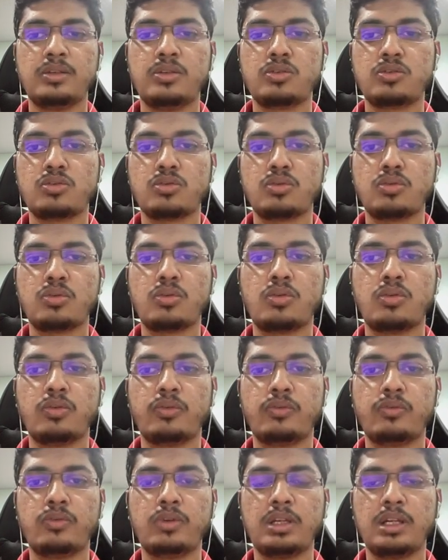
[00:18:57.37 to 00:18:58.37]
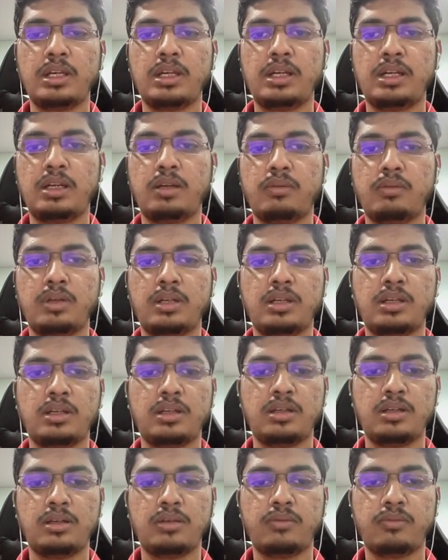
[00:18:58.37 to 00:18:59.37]
So hopefully it
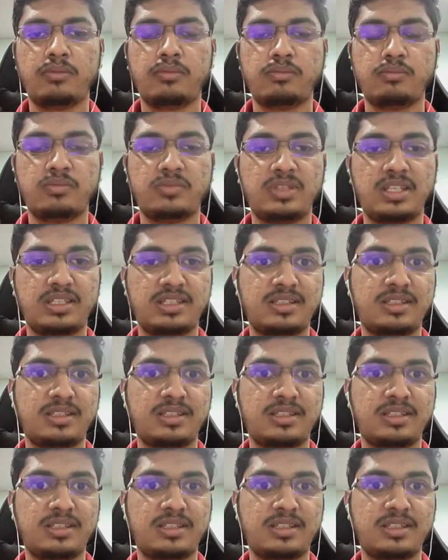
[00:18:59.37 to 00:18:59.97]
will, this